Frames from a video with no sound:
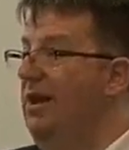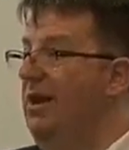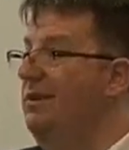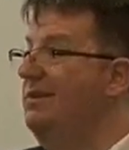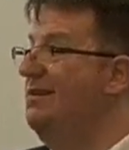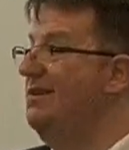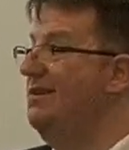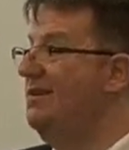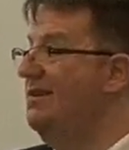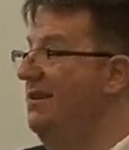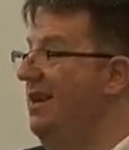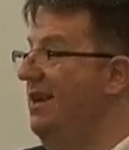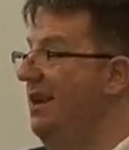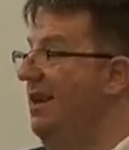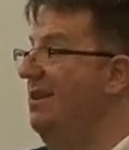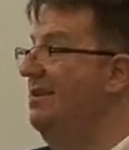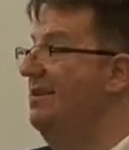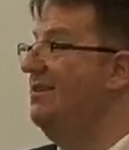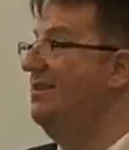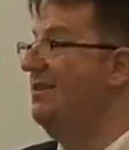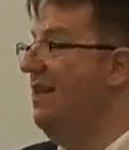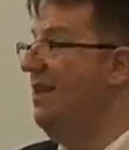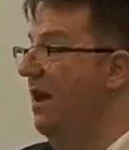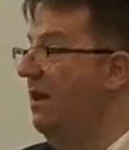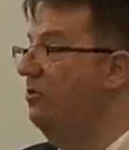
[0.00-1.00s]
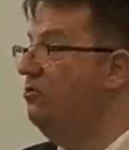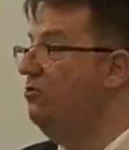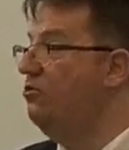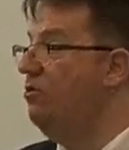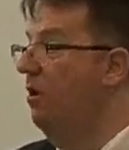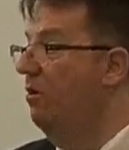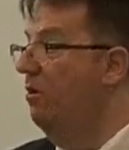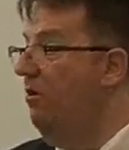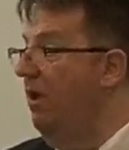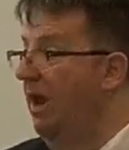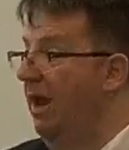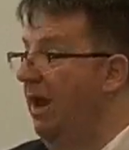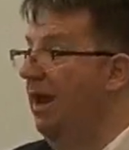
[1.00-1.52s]
see
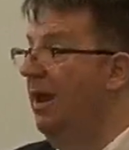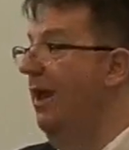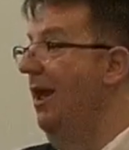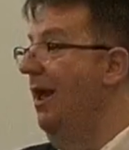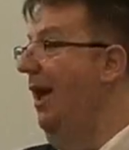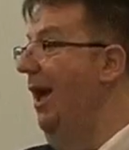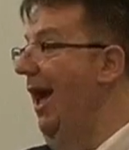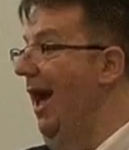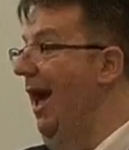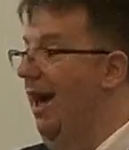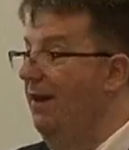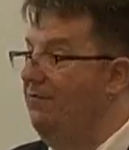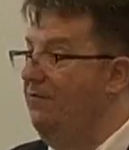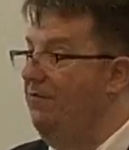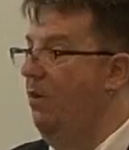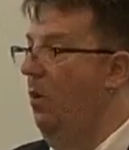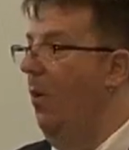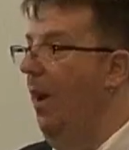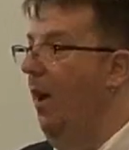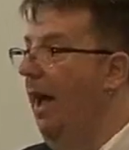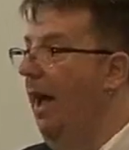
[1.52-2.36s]
sanctuary everywhere.